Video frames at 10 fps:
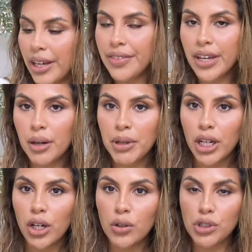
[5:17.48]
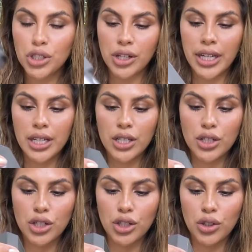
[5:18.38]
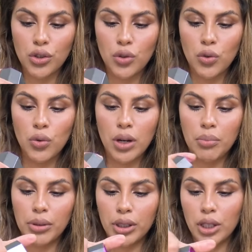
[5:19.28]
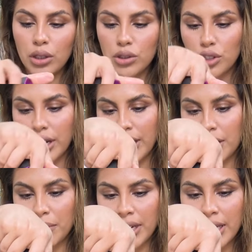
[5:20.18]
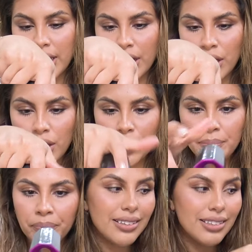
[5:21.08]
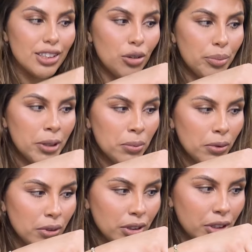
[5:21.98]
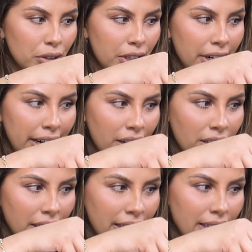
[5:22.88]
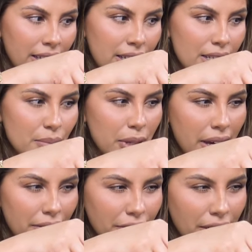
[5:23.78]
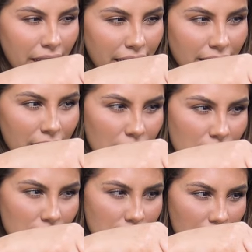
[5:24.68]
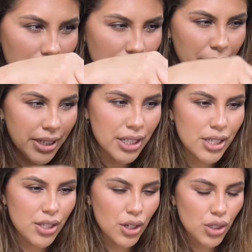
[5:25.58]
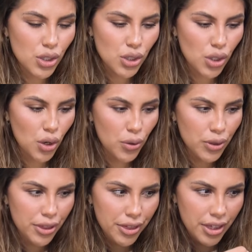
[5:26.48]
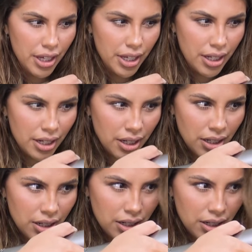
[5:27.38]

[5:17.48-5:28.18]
I think I'm gonna go straight into blow drying my hair. Don't people do their hair like this? But I feel like this attachment is so thin